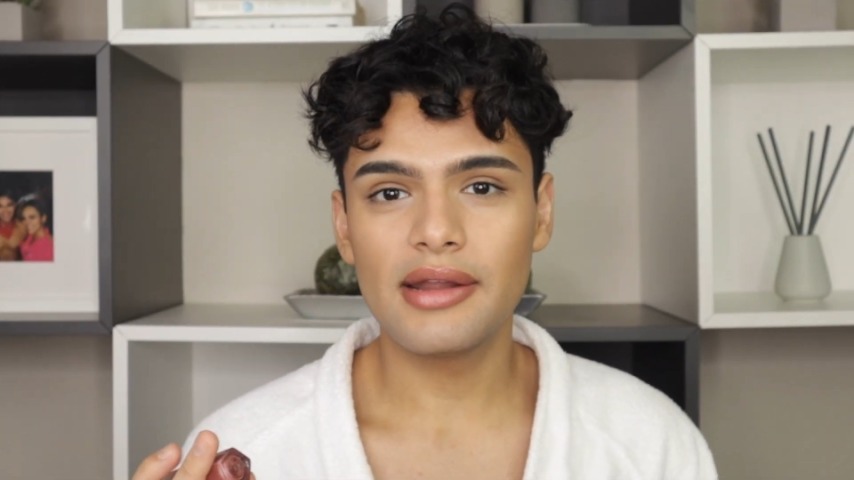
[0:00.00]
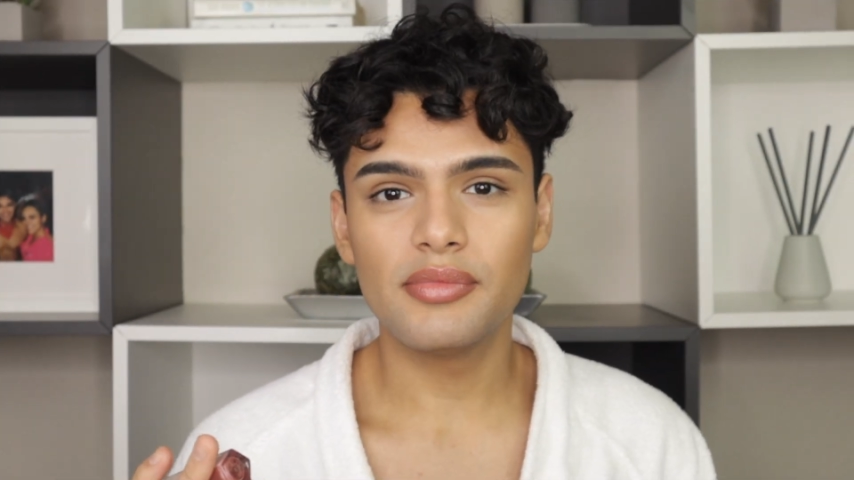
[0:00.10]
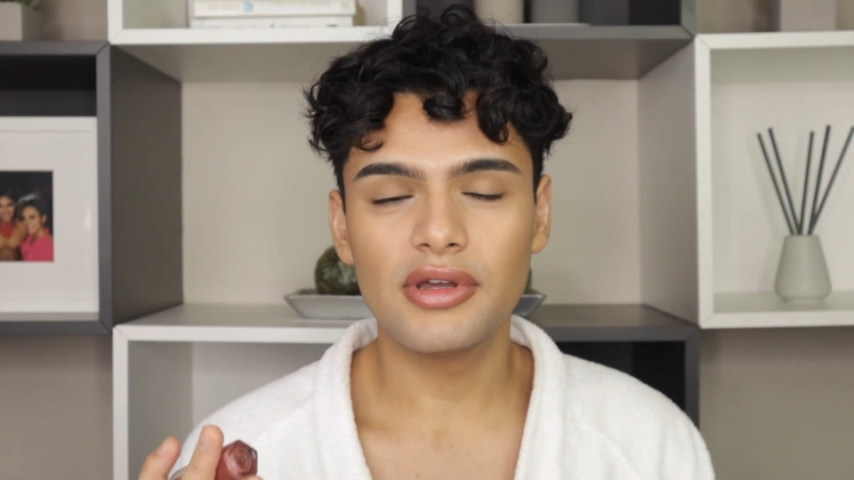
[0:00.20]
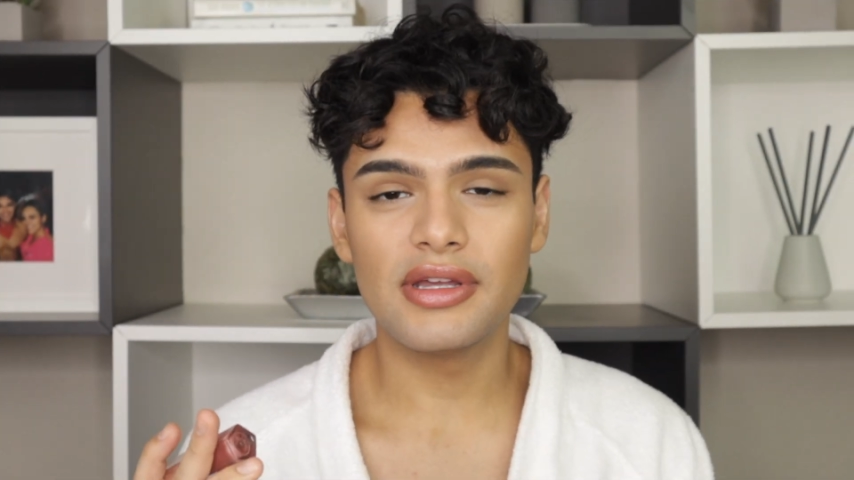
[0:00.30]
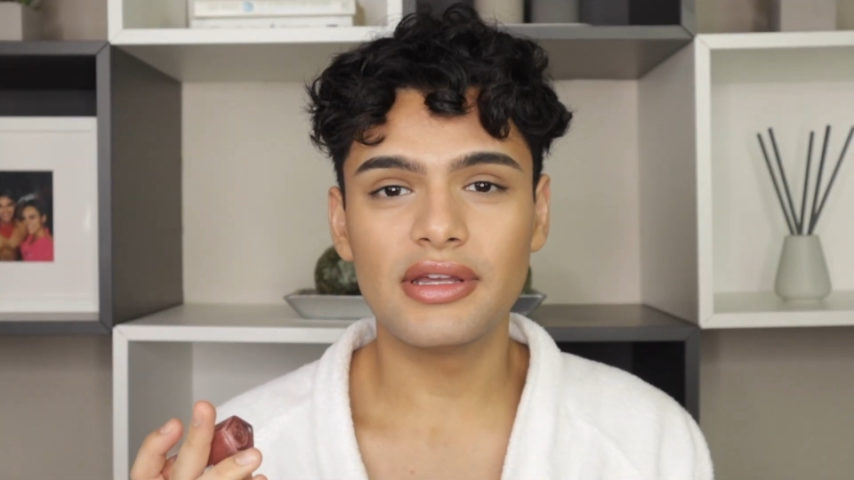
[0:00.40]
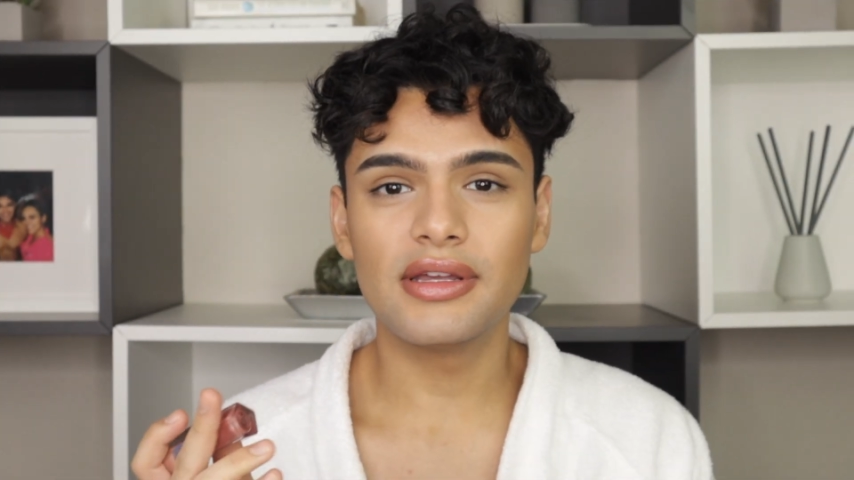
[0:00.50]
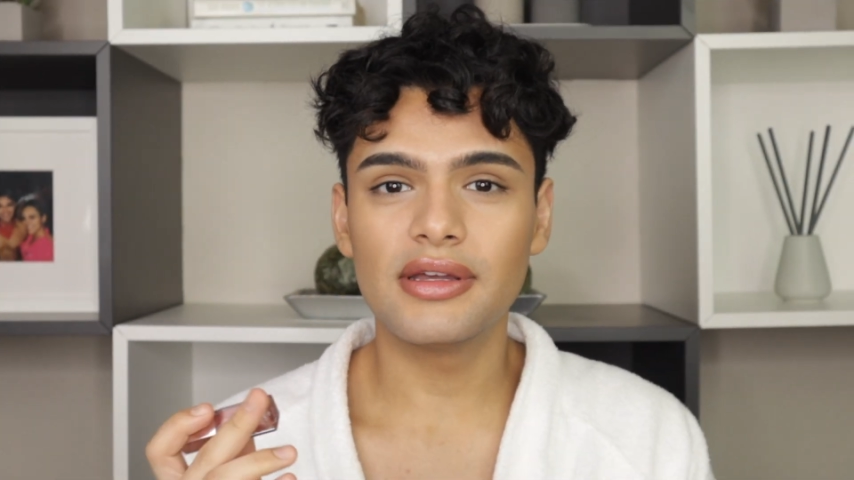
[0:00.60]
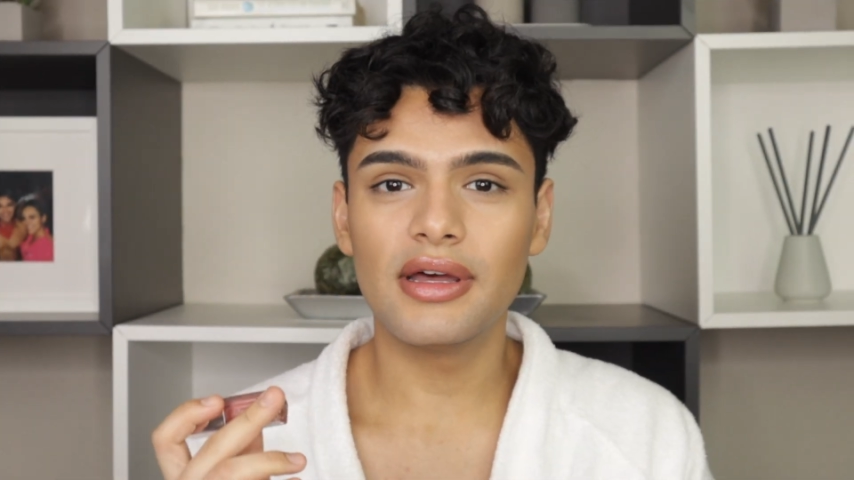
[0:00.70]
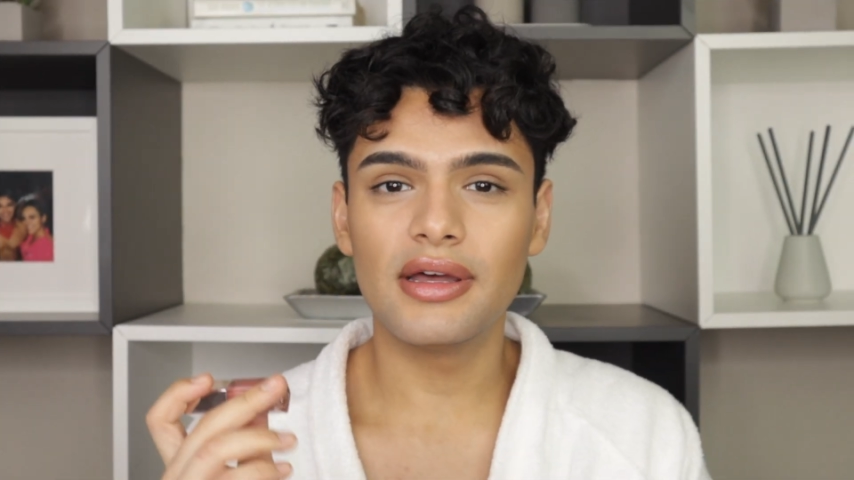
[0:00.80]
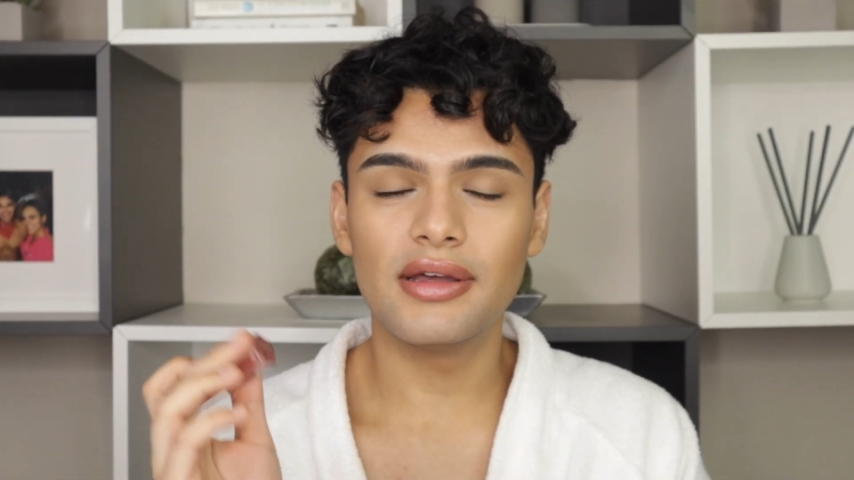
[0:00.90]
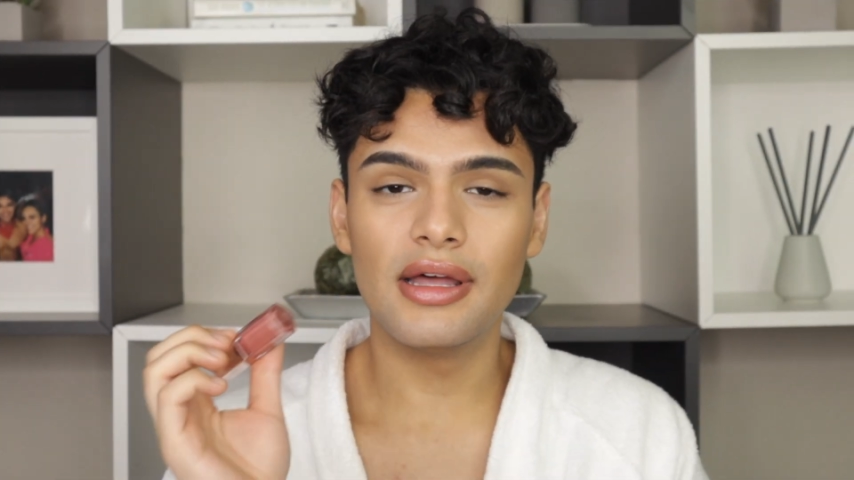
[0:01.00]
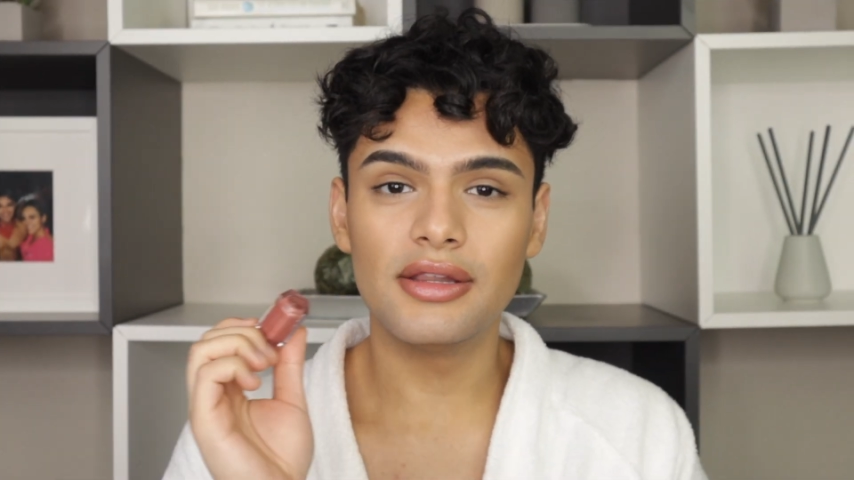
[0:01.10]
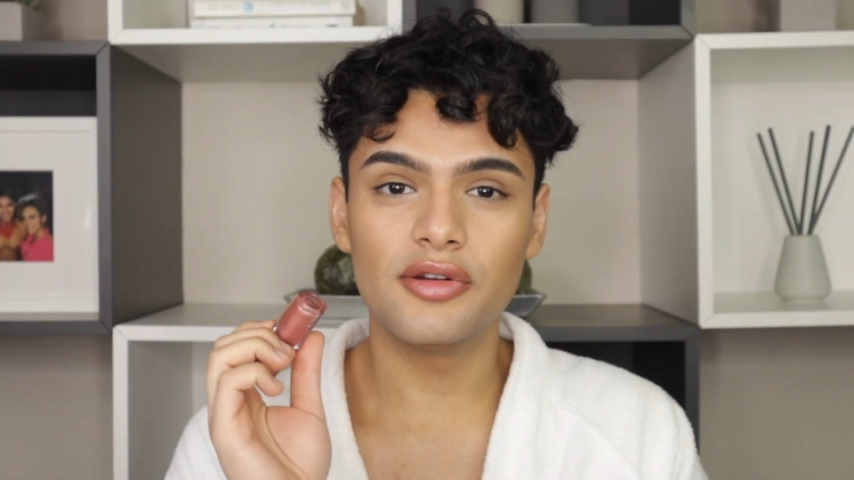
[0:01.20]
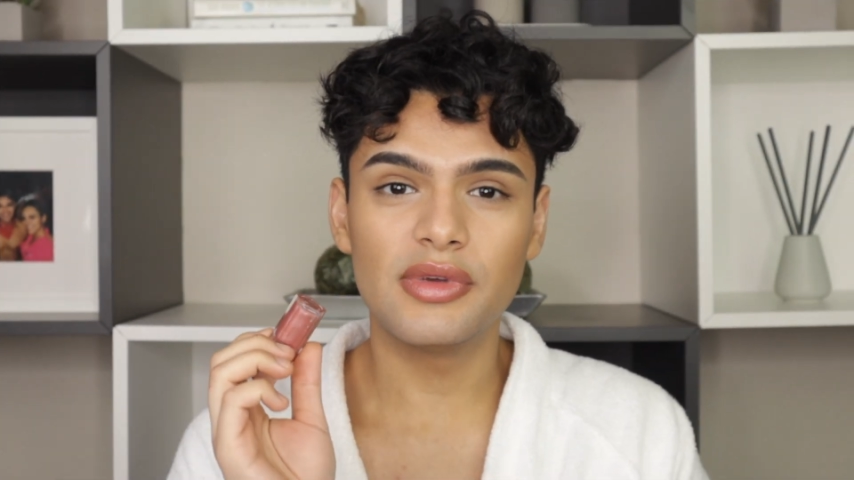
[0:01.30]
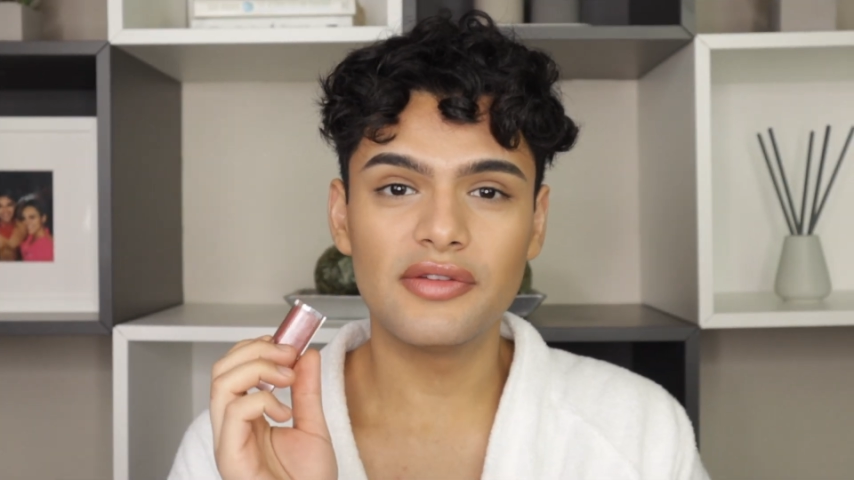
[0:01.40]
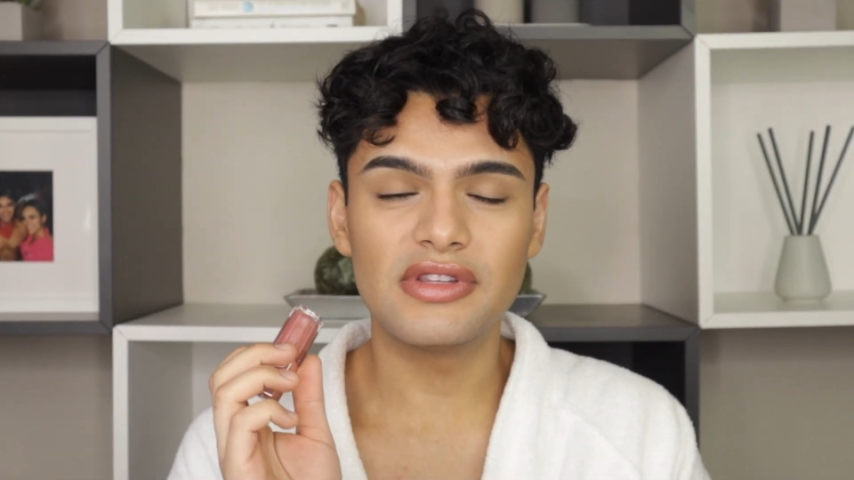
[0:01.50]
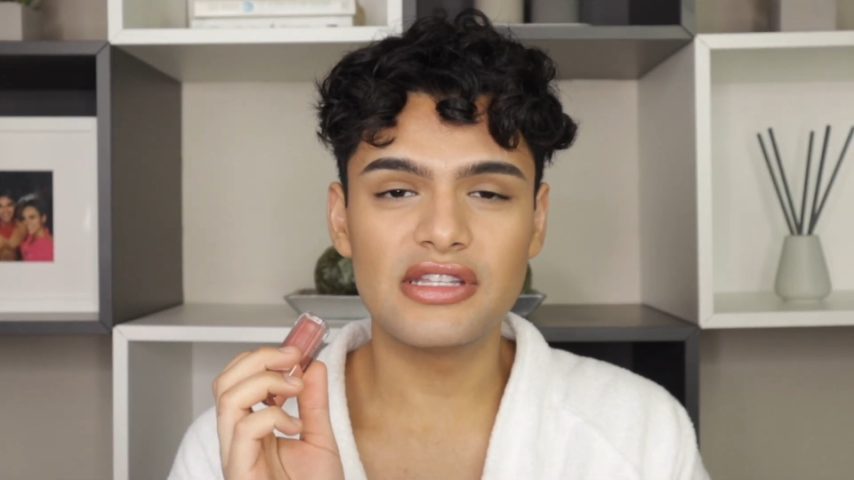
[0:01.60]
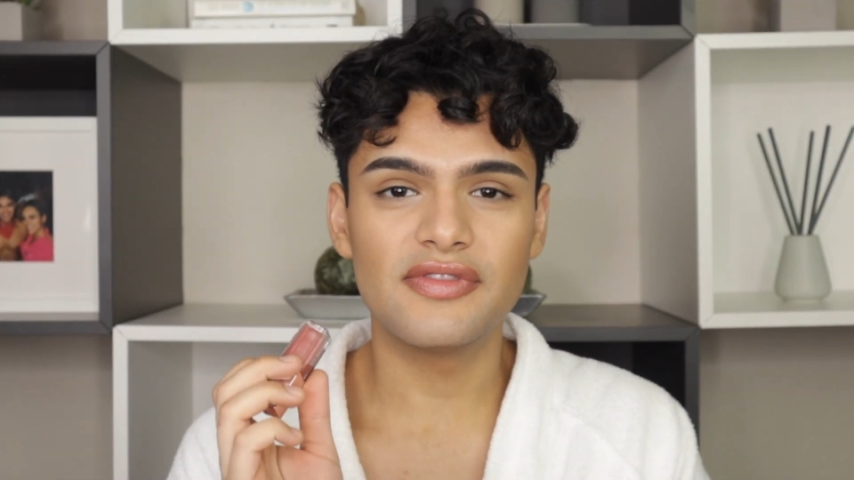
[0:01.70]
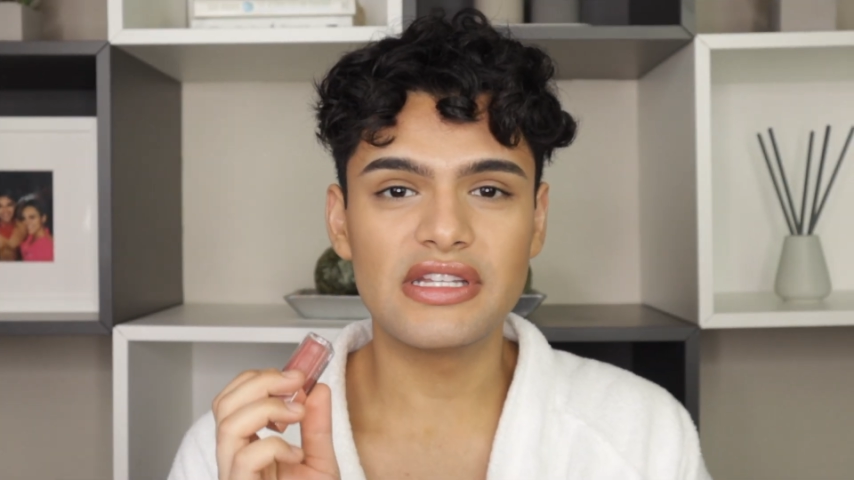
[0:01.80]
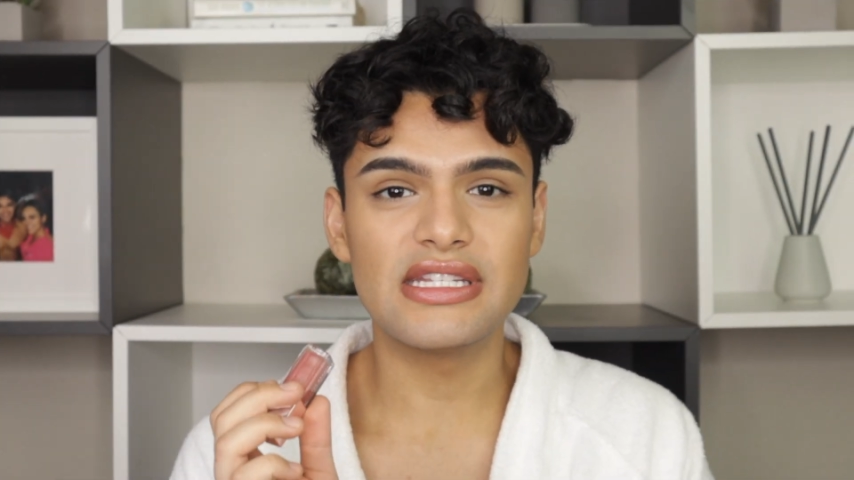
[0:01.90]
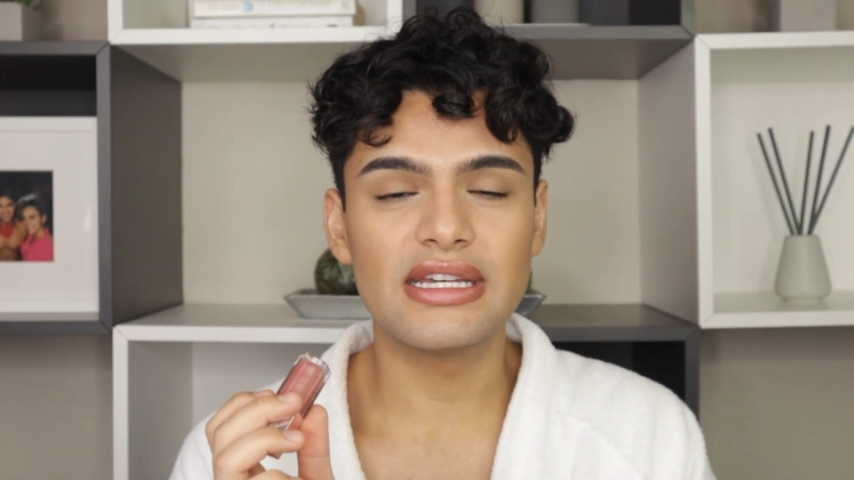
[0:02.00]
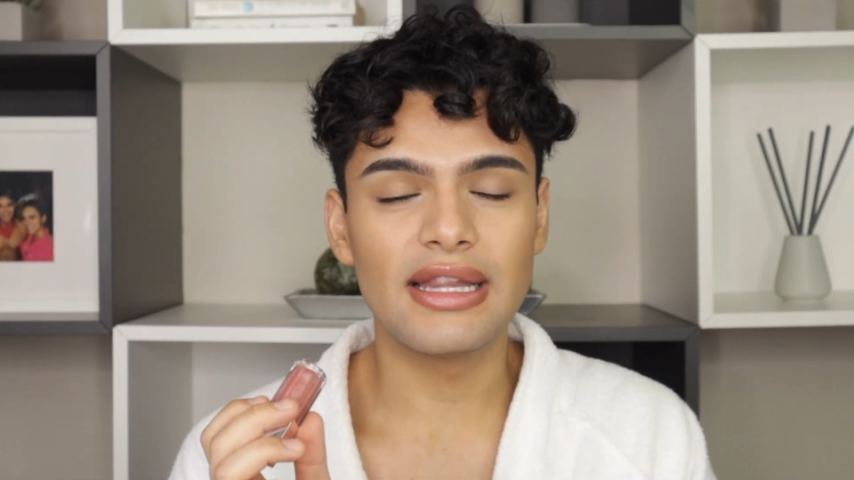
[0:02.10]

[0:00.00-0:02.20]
and put a little bit of this Fenty